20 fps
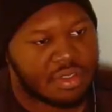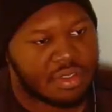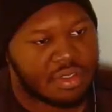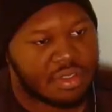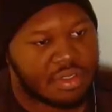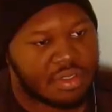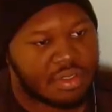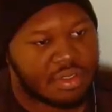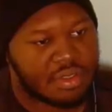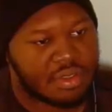
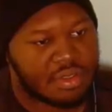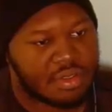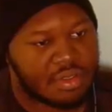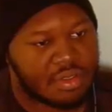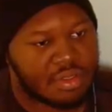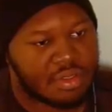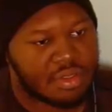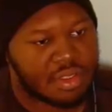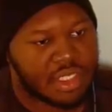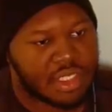
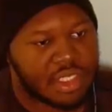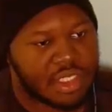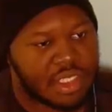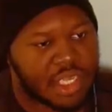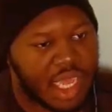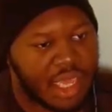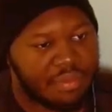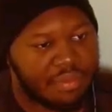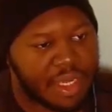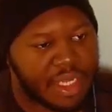It is
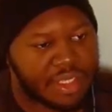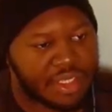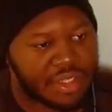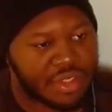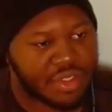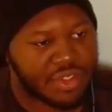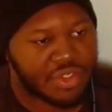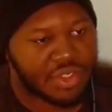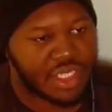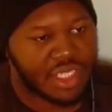time, my
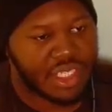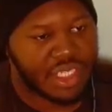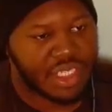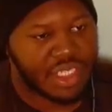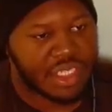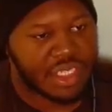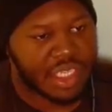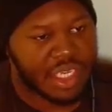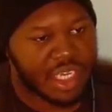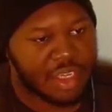children.
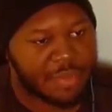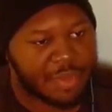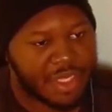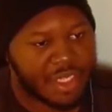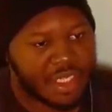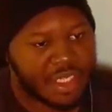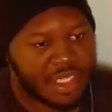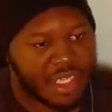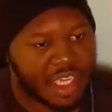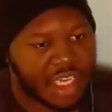Eat up,
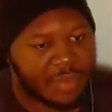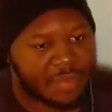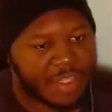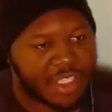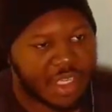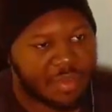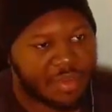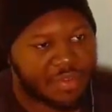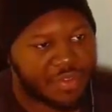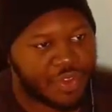eat up.
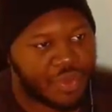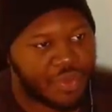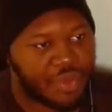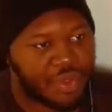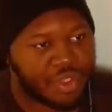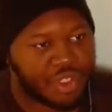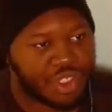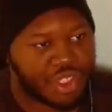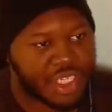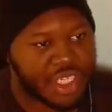Some of you
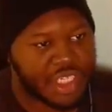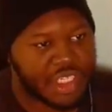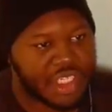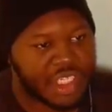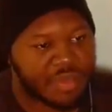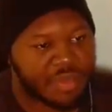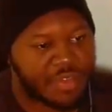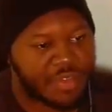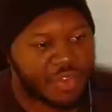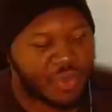will shit,
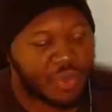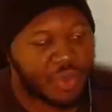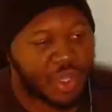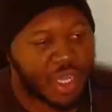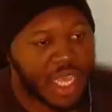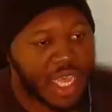some of you will